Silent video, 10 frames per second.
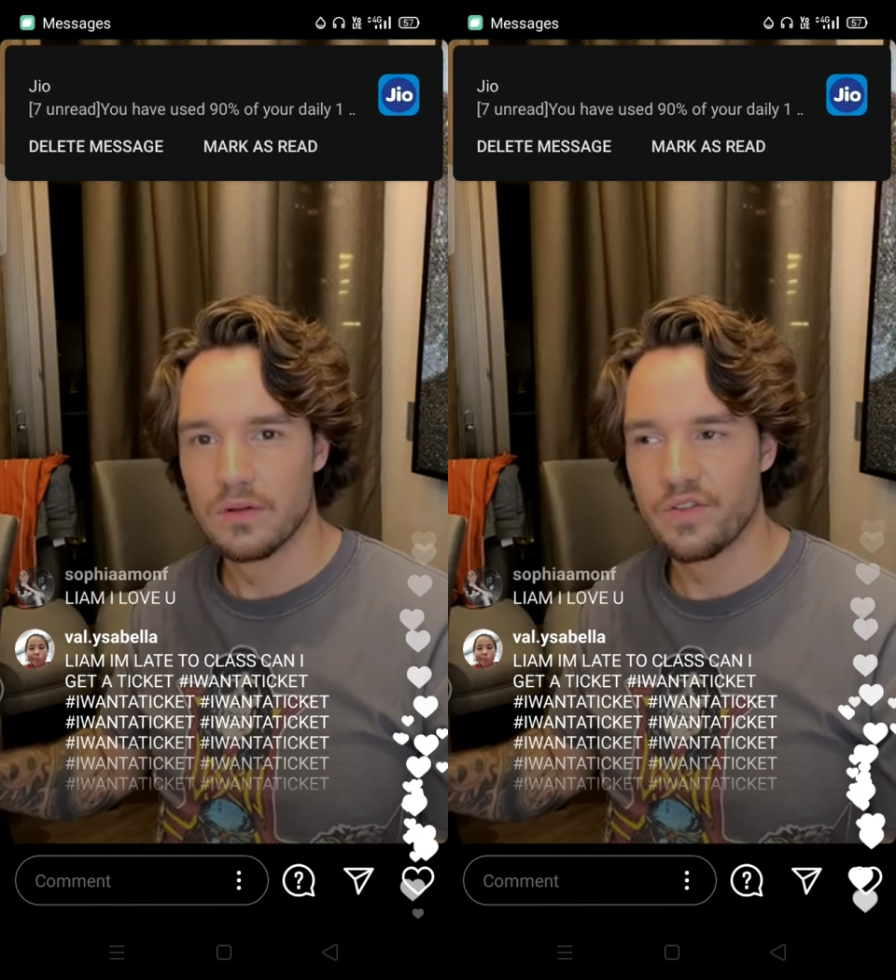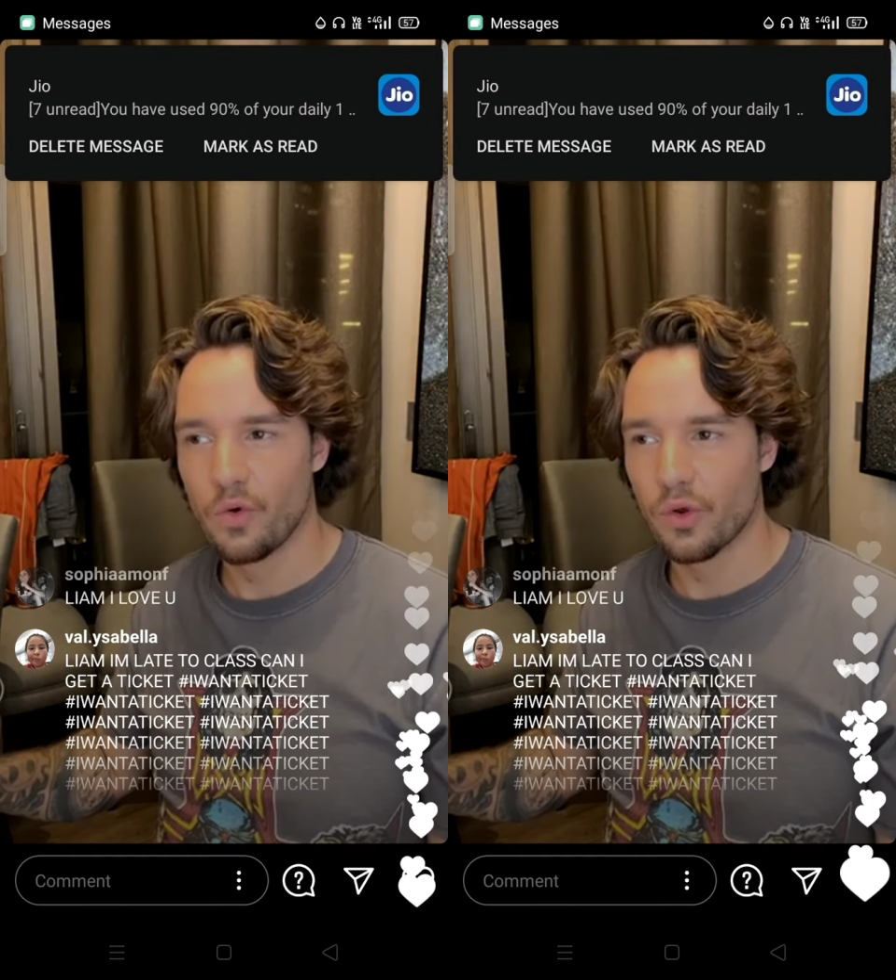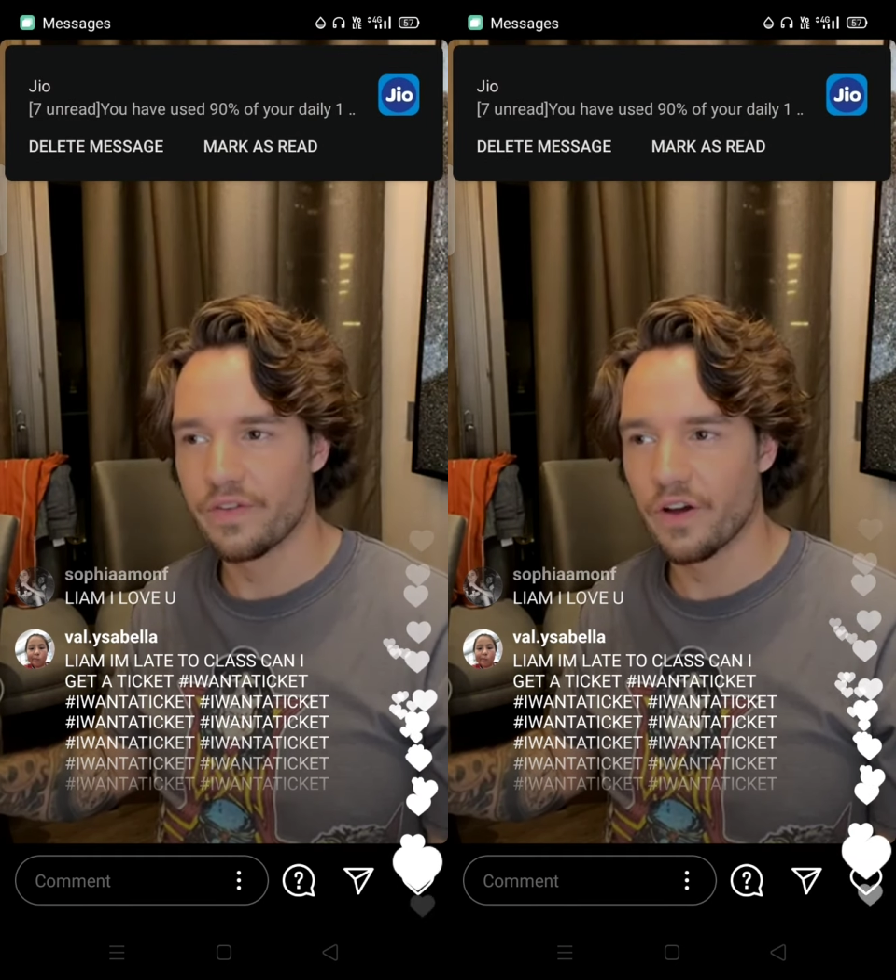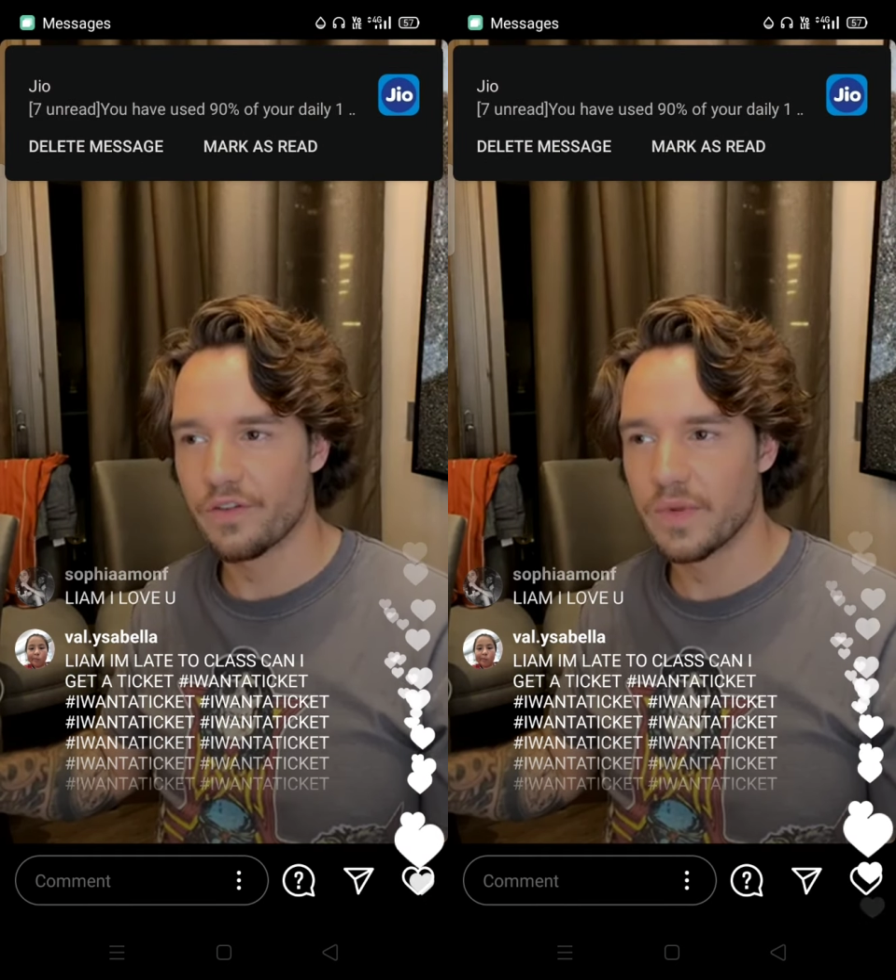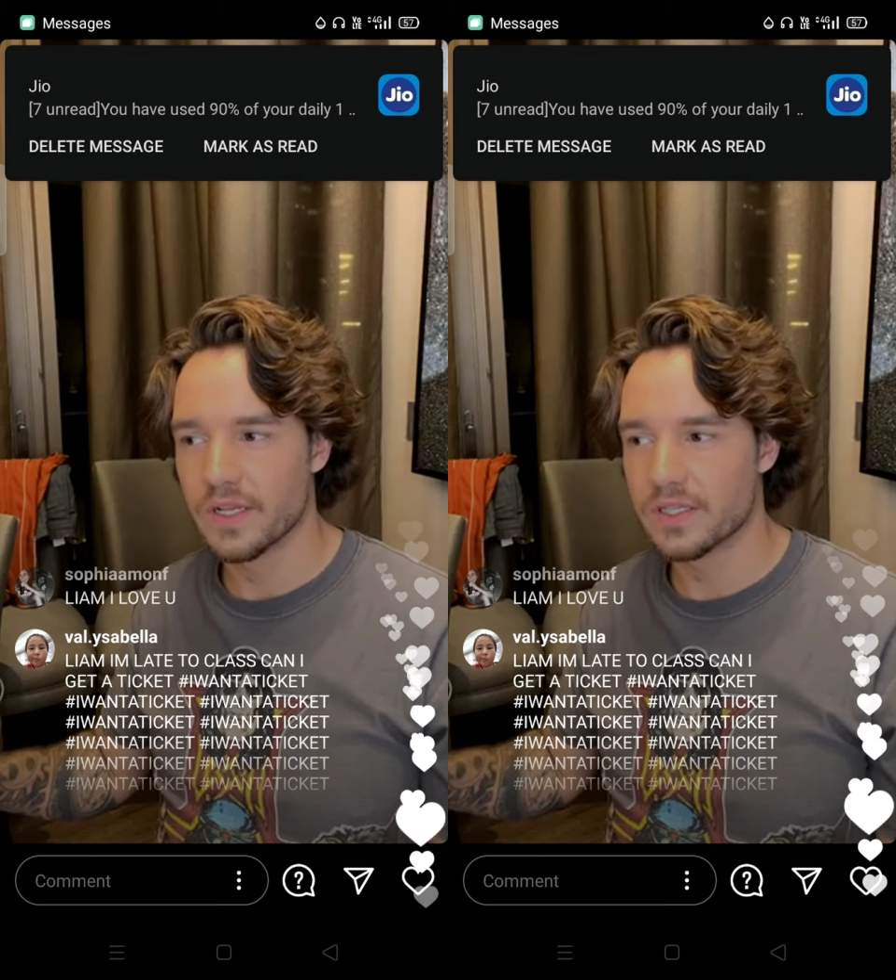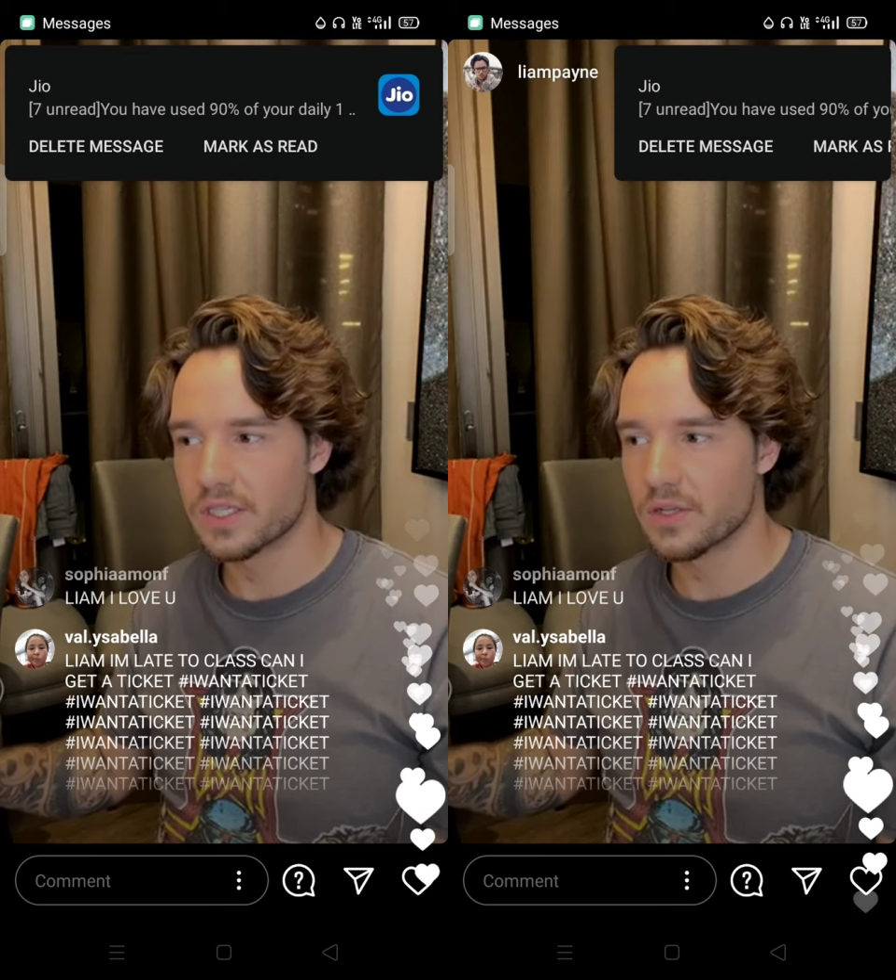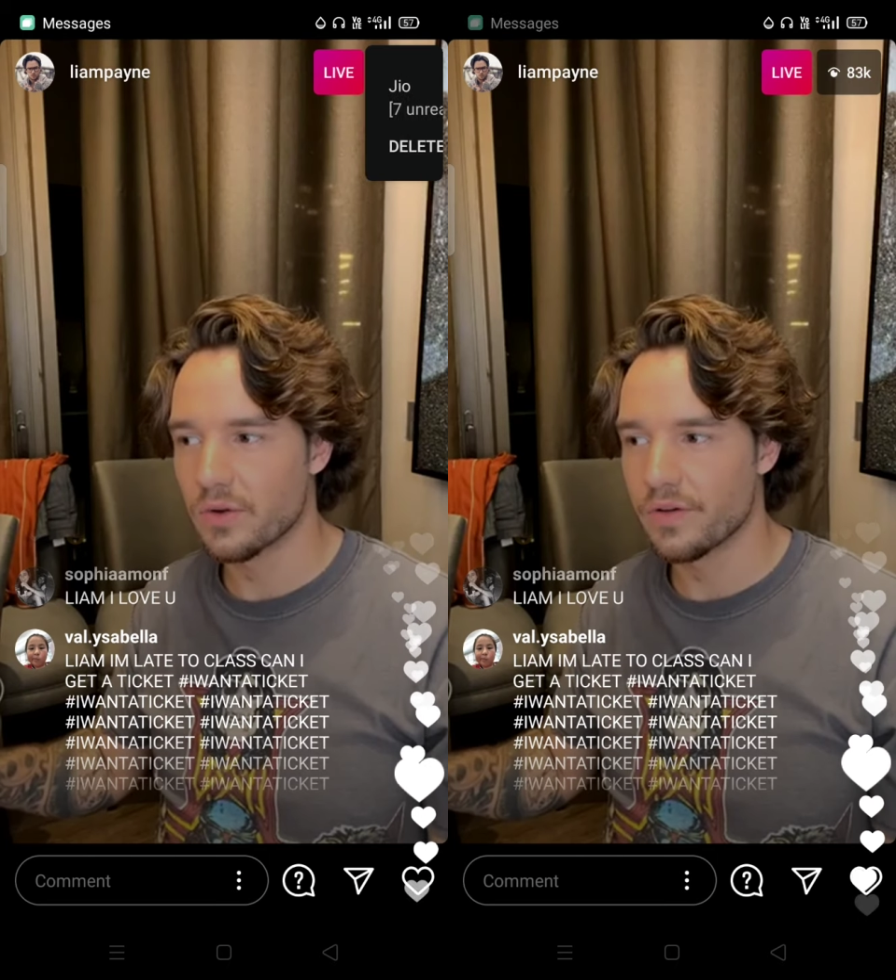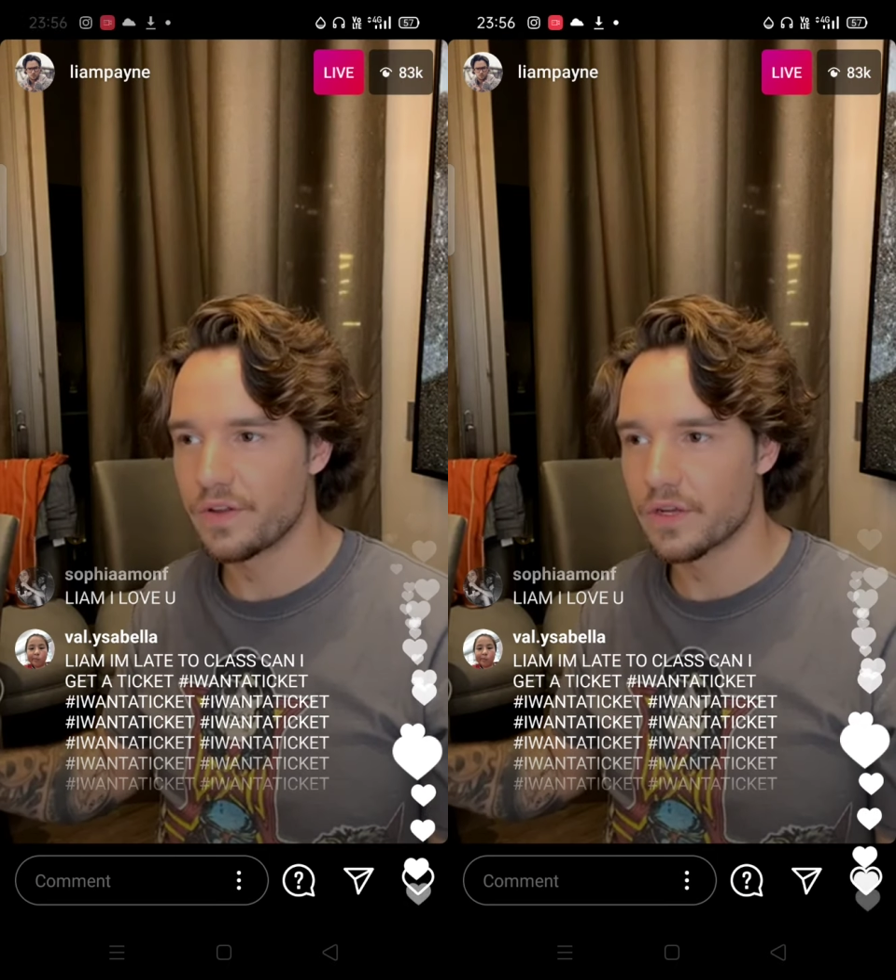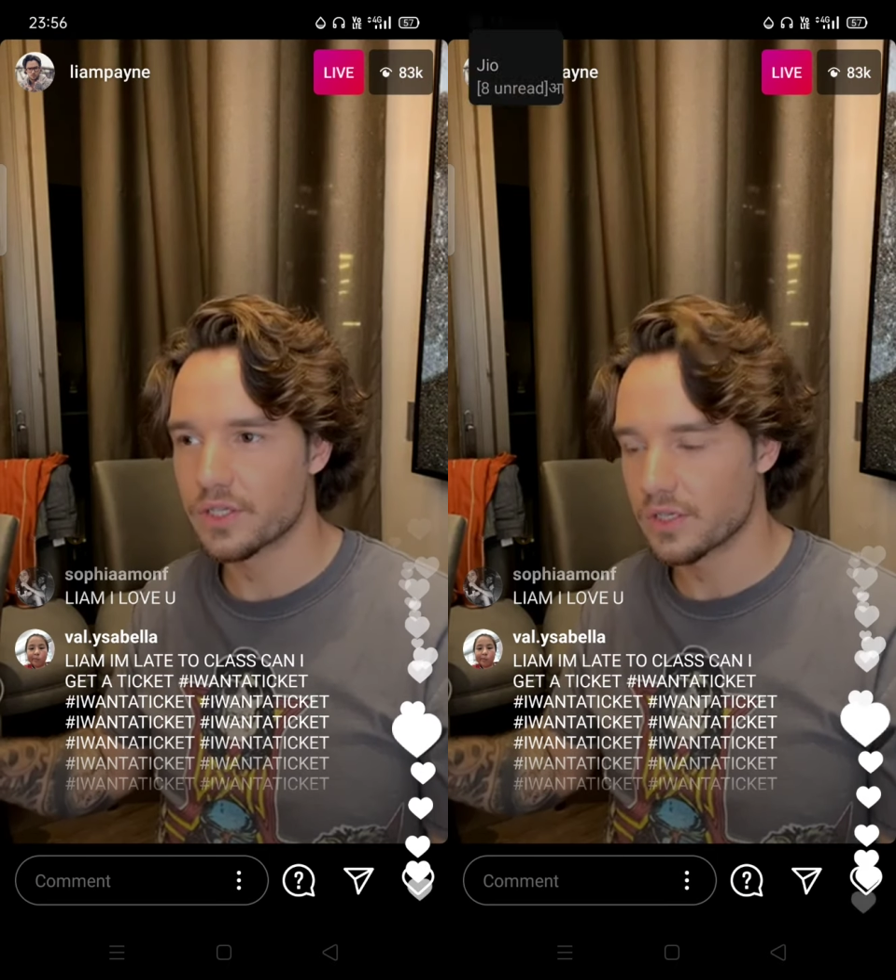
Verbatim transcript: 45 minutes and still not finished.